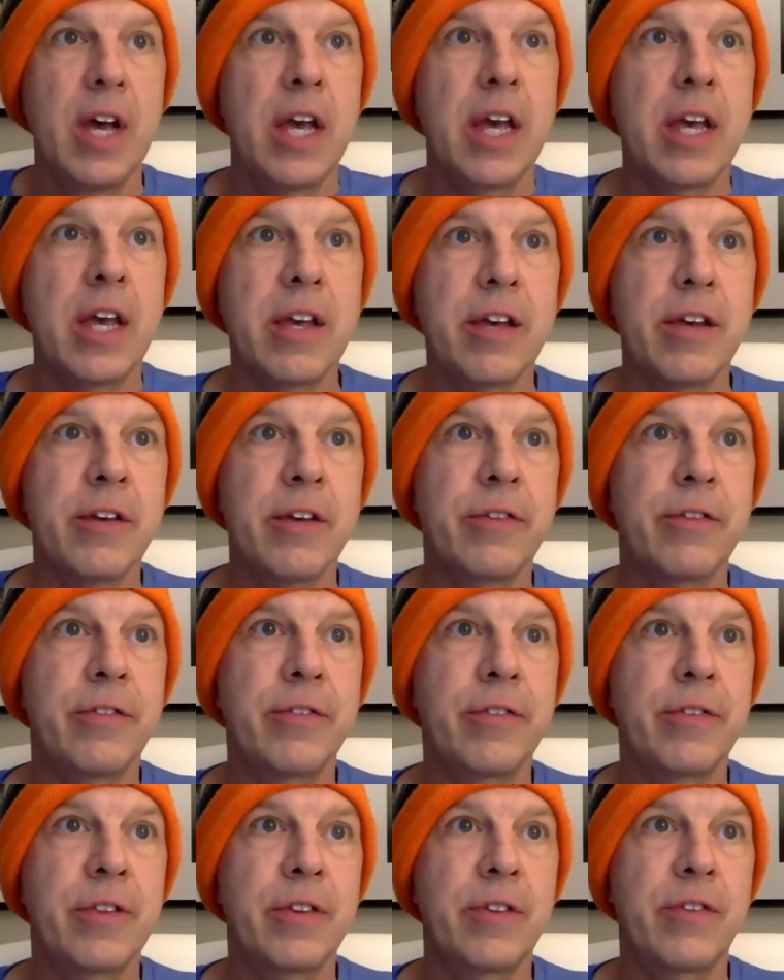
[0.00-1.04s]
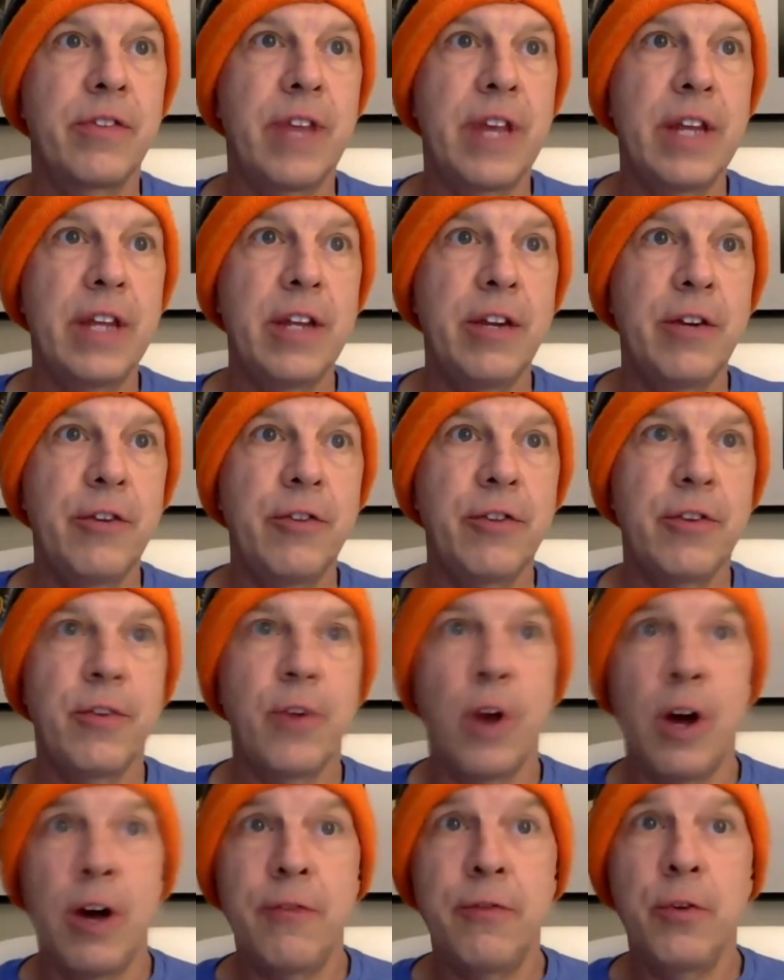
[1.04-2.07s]
is 10 Years
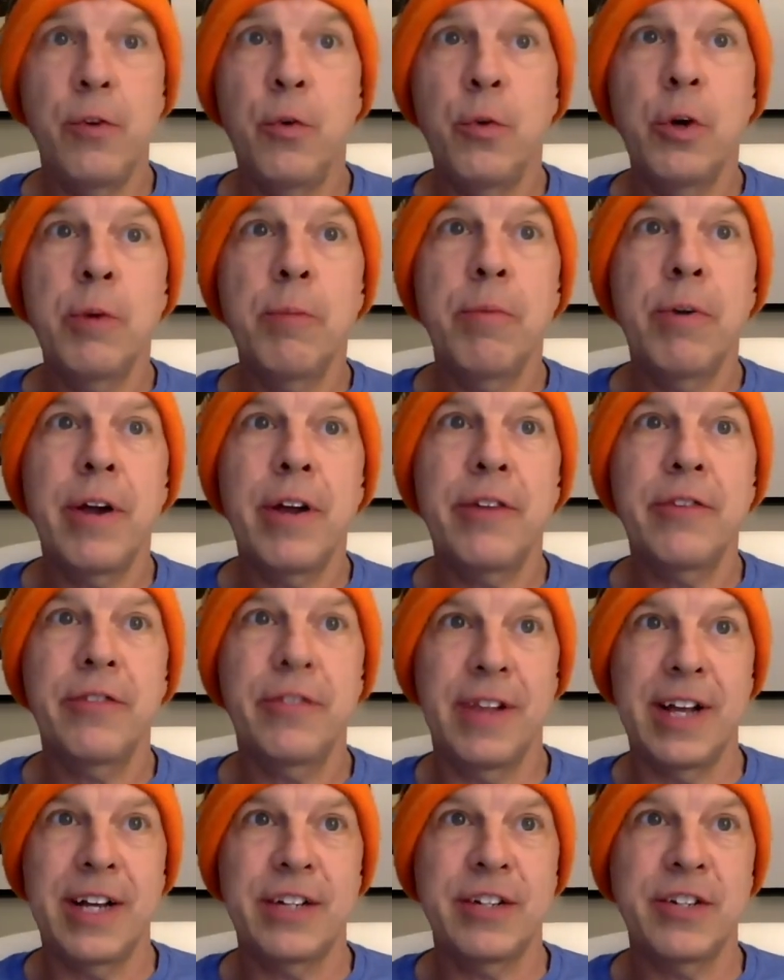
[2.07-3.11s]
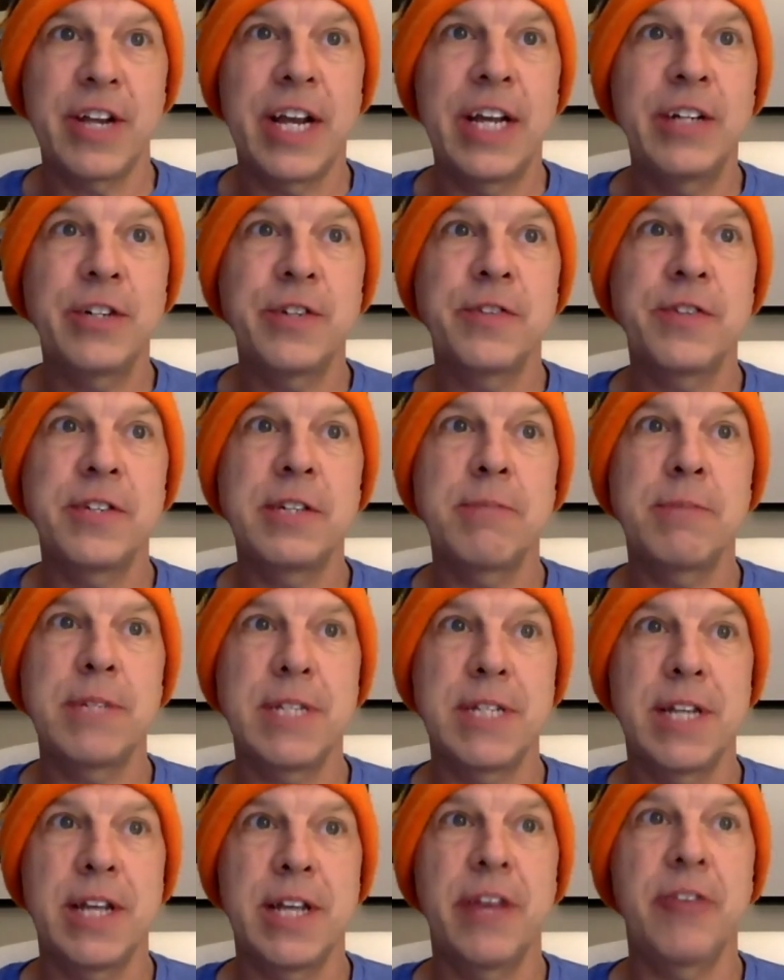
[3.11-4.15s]
of Awful WordPress / Agency
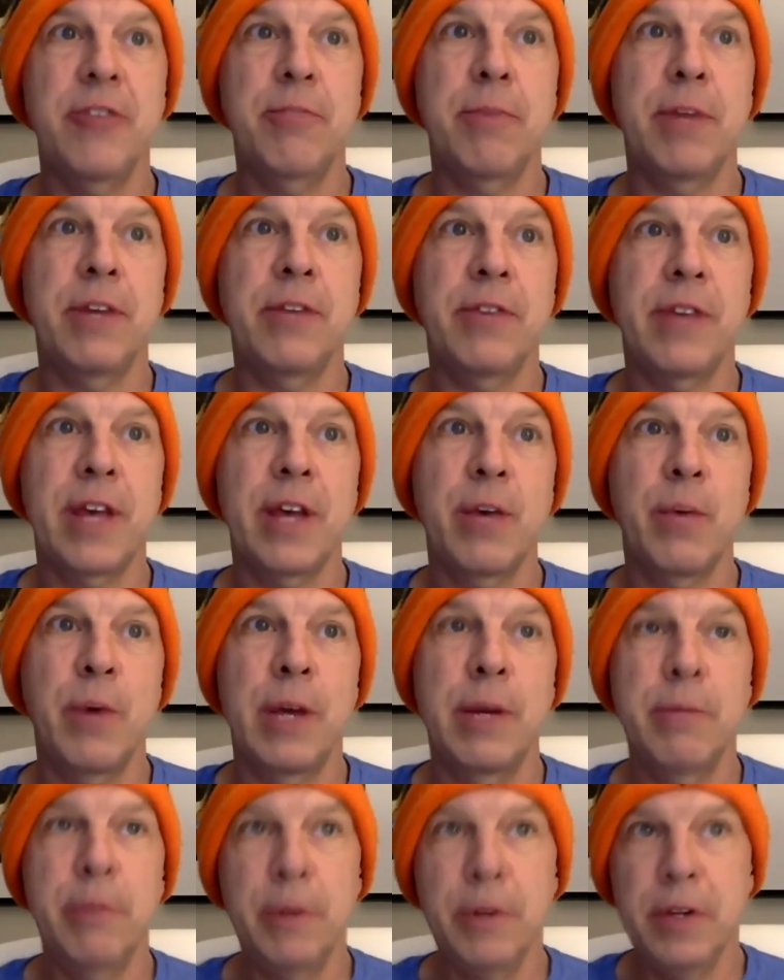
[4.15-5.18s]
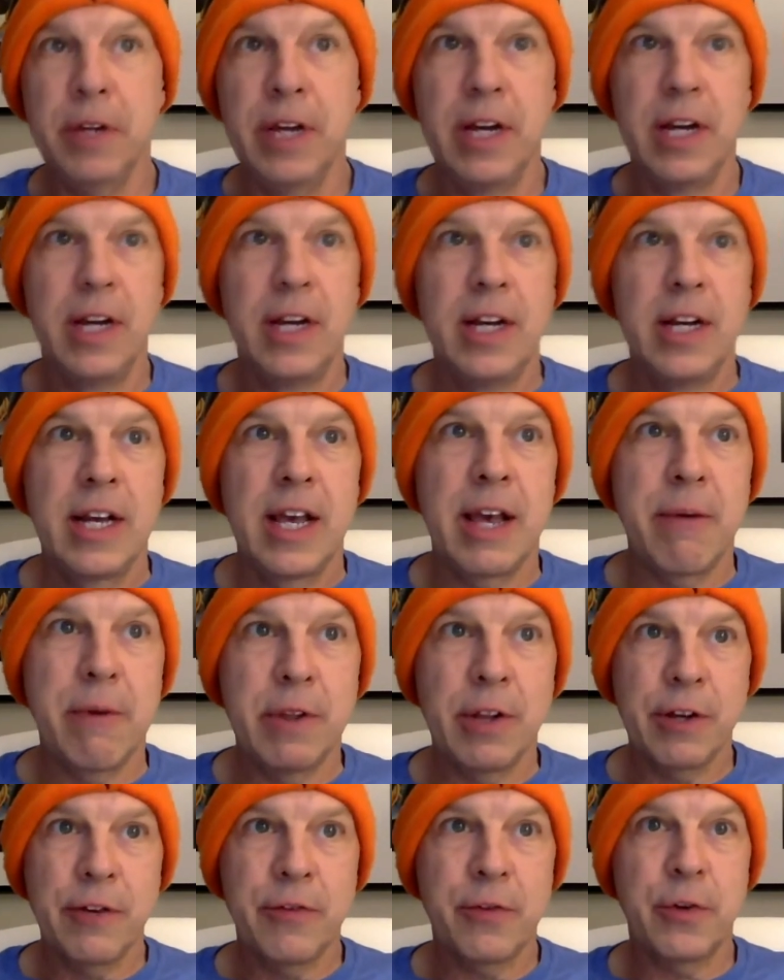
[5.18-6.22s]
Mistakes by Zach Weinberg. and we
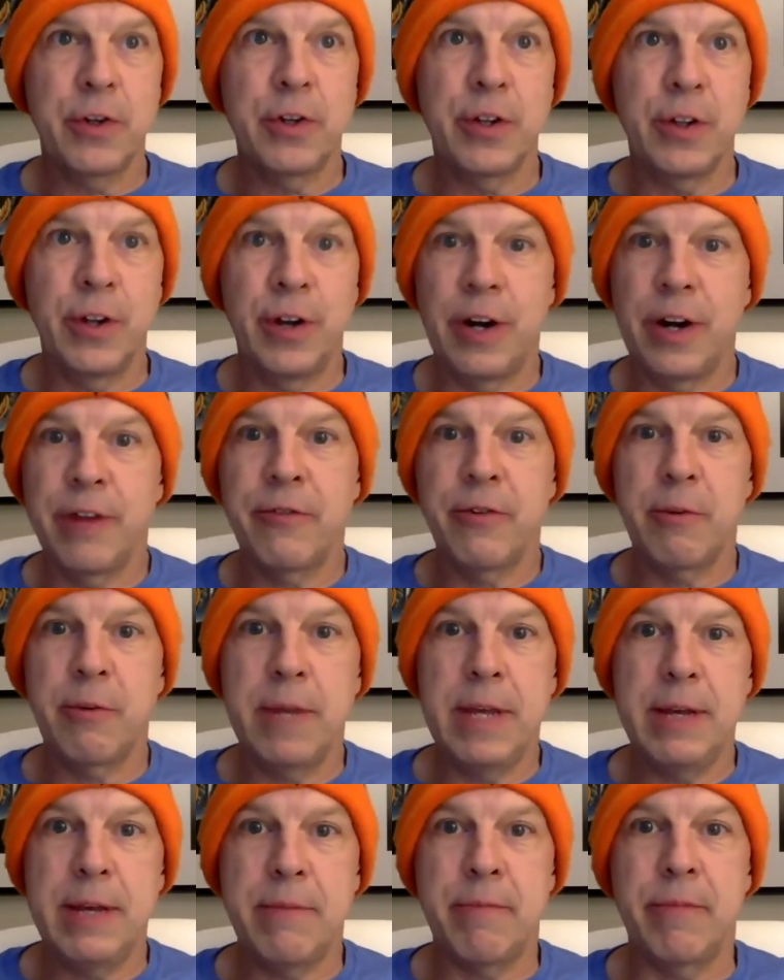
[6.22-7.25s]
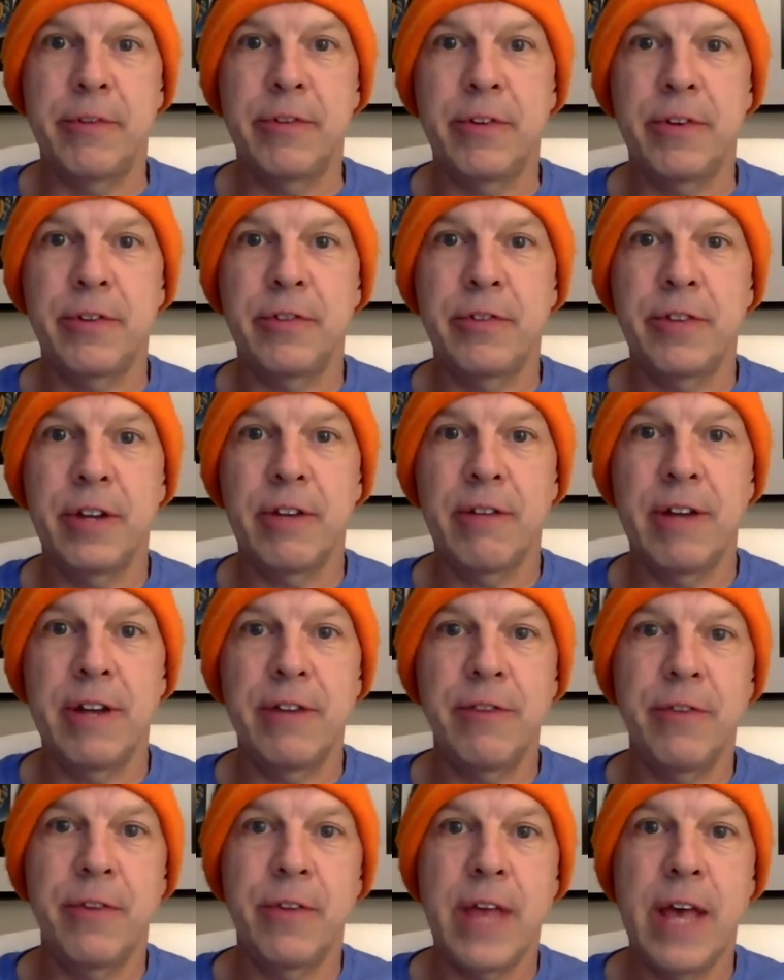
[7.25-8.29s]
look forward to learning from him. So stick
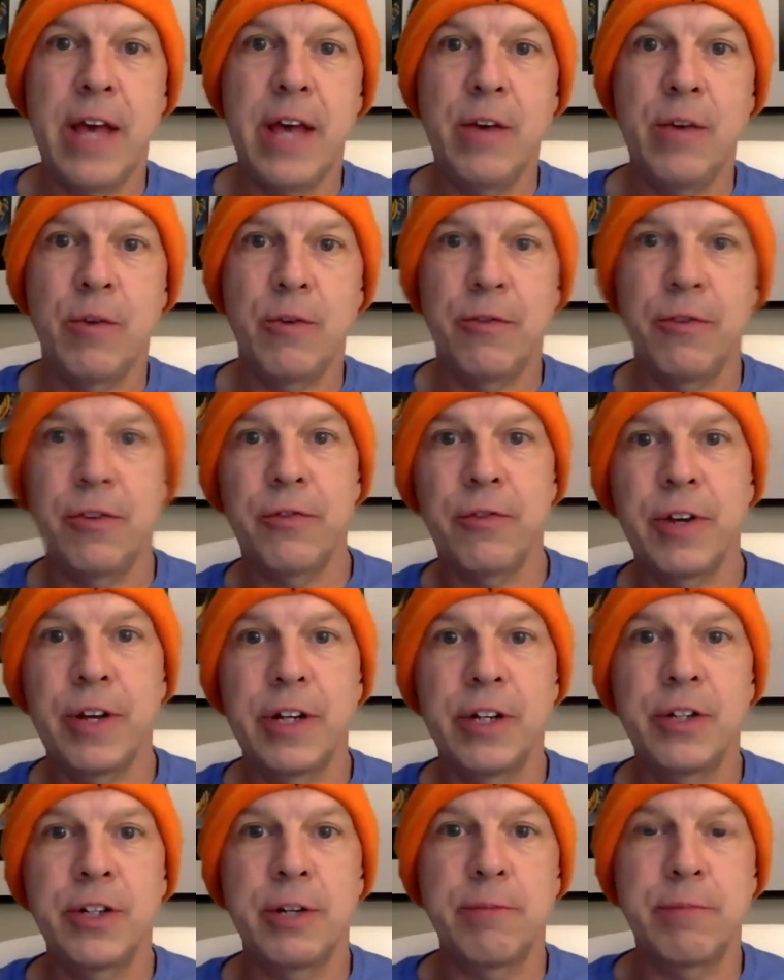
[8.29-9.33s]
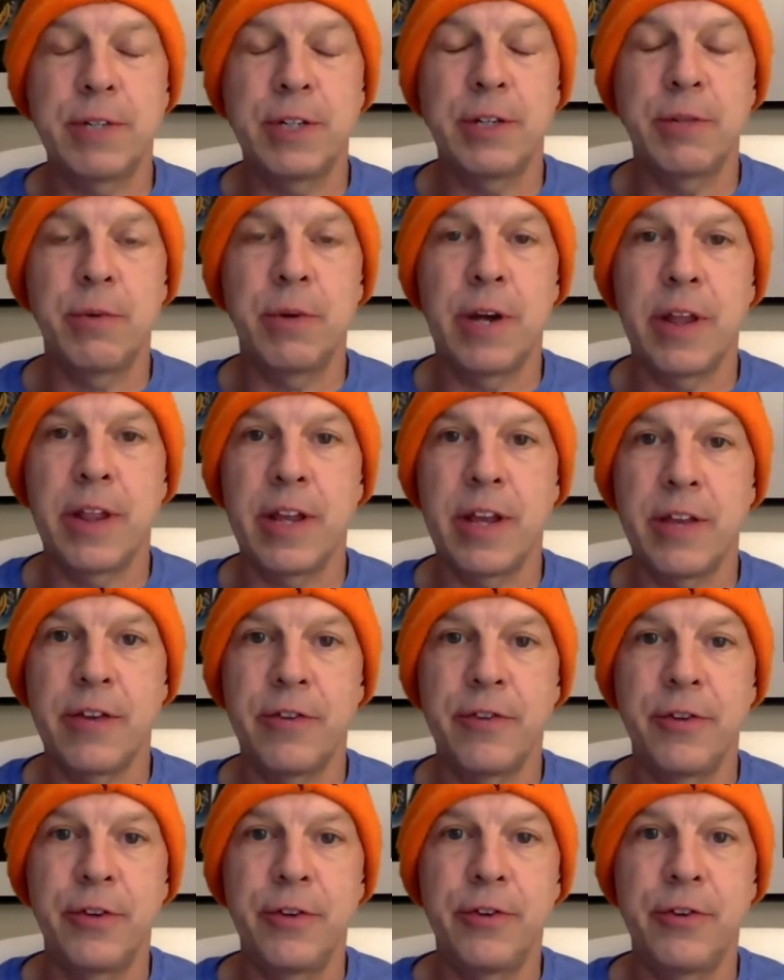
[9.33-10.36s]
around for that, or feel free to jump into one of the other
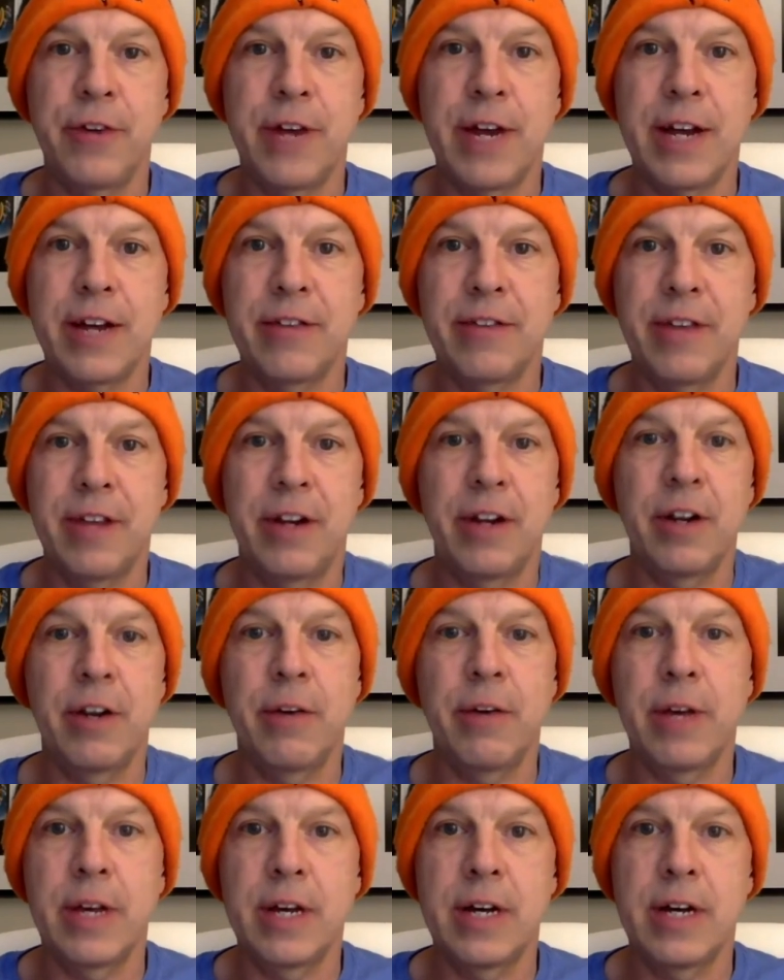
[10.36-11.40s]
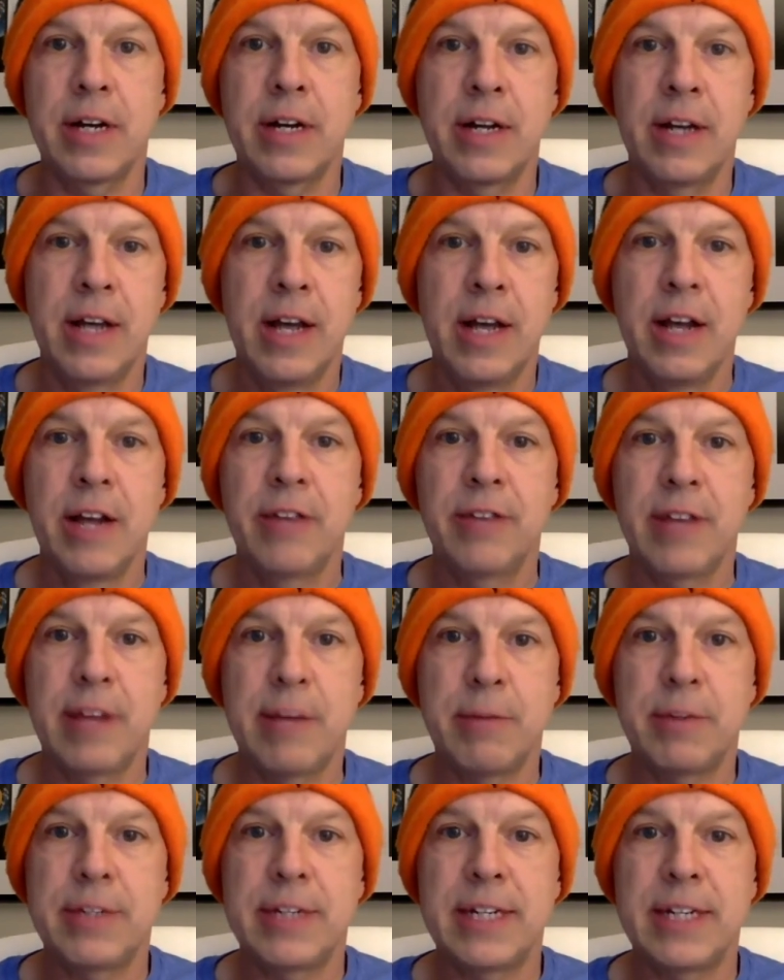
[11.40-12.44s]
2 tracks that are going on
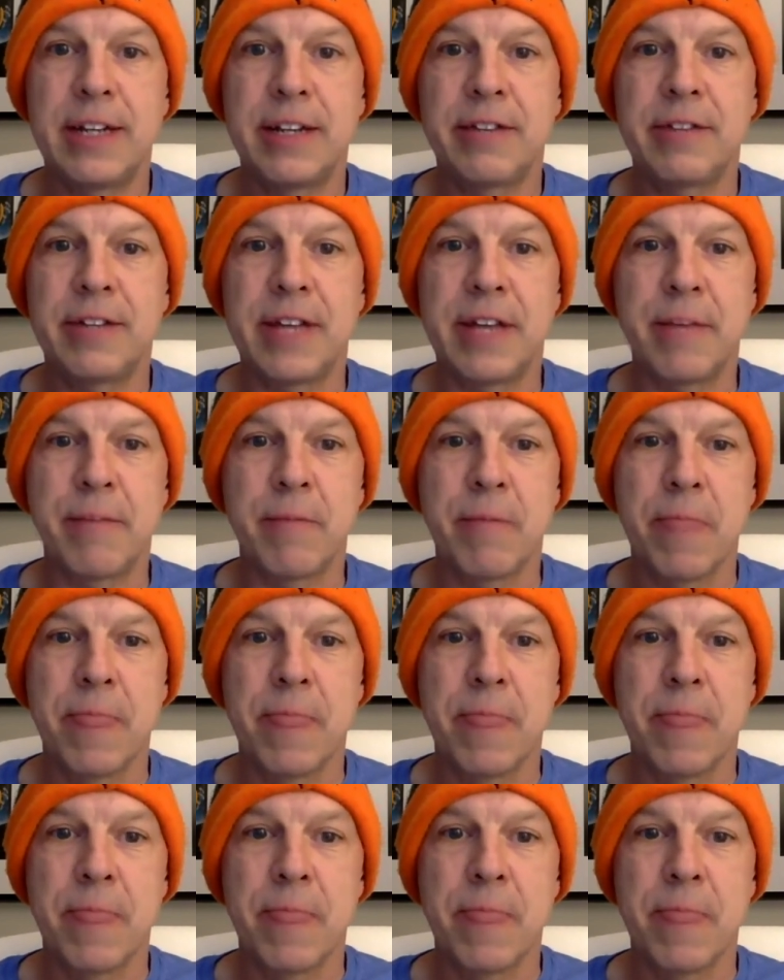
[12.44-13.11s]
simultaneously.